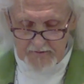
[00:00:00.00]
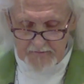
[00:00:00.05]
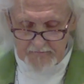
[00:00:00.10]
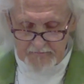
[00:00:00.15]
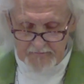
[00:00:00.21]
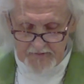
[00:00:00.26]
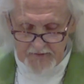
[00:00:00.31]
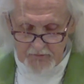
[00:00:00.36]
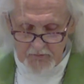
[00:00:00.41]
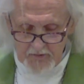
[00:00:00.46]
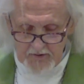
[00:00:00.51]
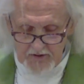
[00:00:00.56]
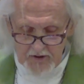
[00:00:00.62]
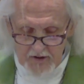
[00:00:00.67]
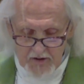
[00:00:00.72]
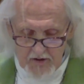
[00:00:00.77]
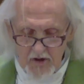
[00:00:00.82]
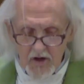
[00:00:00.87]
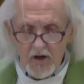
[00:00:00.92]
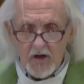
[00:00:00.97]
that we are
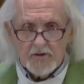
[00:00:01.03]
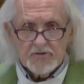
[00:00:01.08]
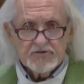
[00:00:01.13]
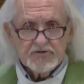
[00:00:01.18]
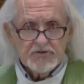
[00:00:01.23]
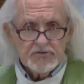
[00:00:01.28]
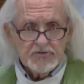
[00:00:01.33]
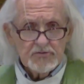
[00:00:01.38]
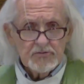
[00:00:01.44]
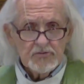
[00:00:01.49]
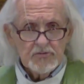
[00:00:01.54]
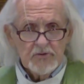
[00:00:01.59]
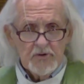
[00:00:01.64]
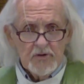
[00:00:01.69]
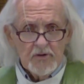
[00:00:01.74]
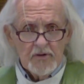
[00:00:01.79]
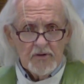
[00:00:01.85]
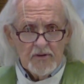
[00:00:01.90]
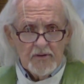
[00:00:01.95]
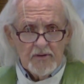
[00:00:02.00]
called to do.
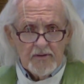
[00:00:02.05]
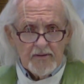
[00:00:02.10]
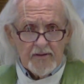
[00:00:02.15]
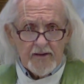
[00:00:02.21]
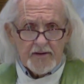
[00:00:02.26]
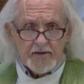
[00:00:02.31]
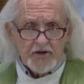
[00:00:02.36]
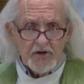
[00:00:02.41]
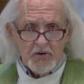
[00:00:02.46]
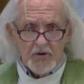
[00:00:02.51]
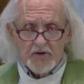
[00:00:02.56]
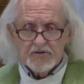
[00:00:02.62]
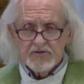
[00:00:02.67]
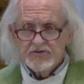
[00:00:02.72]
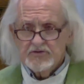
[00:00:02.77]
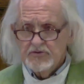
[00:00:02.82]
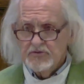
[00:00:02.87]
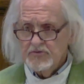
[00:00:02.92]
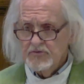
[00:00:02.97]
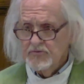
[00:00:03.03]
Like going
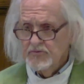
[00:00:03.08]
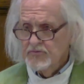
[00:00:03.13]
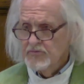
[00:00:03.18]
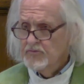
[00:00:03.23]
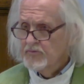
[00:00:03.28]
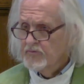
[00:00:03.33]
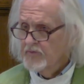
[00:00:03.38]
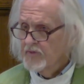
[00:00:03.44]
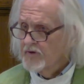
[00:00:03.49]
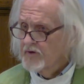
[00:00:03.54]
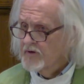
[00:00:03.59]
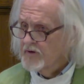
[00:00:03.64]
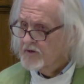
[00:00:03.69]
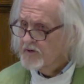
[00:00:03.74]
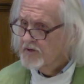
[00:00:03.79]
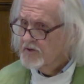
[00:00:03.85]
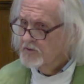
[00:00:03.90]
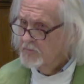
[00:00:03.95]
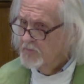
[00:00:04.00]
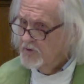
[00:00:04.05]
to the
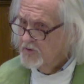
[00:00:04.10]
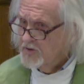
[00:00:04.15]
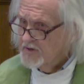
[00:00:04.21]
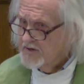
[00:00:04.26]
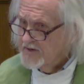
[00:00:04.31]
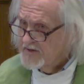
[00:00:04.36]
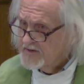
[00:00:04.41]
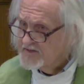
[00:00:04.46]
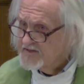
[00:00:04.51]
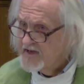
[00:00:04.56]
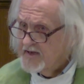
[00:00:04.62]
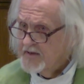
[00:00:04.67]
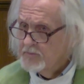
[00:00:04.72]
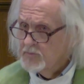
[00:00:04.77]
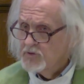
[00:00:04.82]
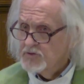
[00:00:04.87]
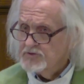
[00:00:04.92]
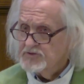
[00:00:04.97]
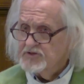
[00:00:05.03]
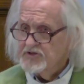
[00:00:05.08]
community
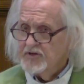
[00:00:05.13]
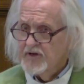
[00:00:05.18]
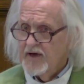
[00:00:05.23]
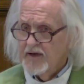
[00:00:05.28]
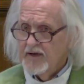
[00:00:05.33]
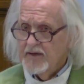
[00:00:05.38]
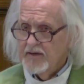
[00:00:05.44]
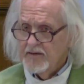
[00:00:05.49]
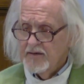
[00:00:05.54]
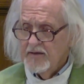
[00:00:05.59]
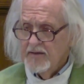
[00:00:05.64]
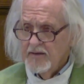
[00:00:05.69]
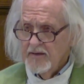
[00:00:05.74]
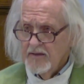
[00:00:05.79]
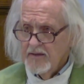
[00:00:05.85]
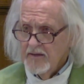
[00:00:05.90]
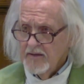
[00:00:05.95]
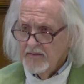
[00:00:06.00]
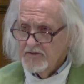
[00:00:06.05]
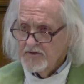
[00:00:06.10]
table tonight,
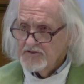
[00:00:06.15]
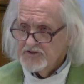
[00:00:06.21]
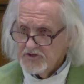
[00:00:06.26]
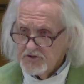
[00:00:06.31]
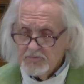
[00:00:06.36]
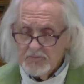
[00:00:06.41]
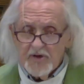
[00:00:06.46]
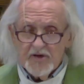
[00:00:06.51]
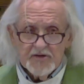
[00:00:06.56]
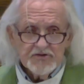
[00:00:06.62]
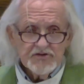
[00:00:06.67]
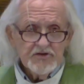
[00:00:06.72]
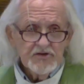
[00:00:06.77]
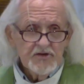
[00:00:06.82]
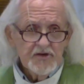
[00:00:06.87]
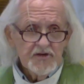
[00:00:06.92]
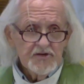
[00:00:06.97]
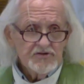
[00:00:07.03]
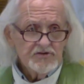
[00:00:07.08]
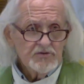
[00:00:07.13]
the soup
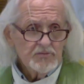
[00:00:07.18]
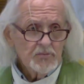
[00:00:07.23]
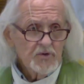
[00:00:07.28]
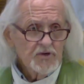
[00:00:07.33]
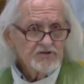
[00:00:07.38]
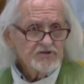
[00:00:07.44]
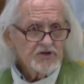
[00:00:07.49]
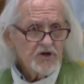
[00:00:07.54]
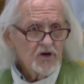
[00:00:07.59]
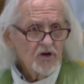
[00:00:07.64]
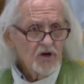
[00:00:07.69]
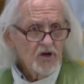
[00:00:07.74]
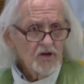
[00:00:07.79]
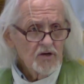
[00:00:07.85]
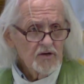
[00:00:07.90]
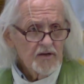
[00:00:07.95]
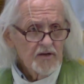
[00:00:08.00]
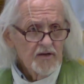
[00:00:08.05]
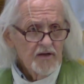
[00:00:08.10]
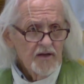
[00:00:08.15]
kitchen as it was
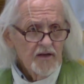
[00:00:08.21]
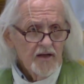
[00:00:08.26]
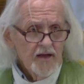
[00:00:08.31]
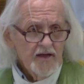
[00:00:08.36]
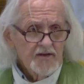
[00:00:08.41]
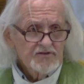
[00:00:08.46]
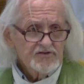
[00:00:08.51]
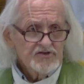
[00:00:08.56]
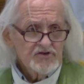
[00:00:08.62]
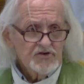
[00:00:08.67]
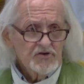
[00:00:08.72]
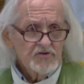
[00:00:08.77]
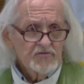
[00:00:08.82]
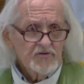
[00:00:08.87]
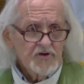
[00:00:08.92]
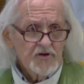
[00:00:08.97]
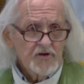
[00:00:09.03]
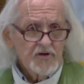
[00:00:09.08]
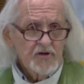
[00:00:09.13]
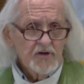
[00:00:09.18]
called, and
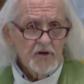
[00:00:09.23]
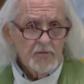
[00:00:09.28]
serving a